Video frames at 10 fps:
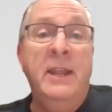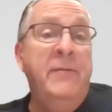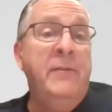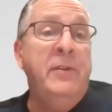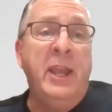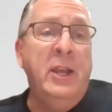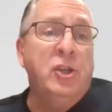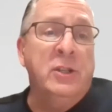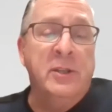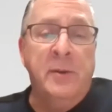even
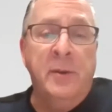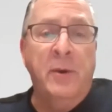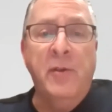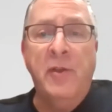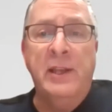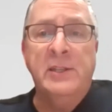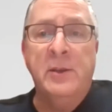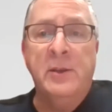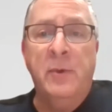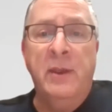communications. I mean, one of the things
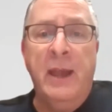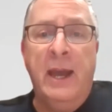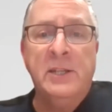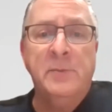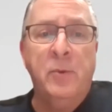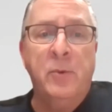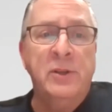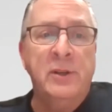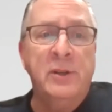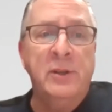that we ask members
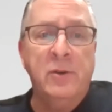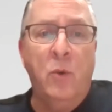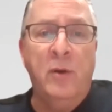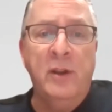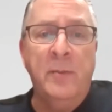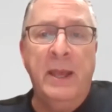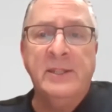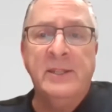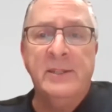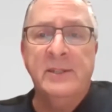on a quarterly
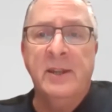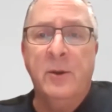basis is,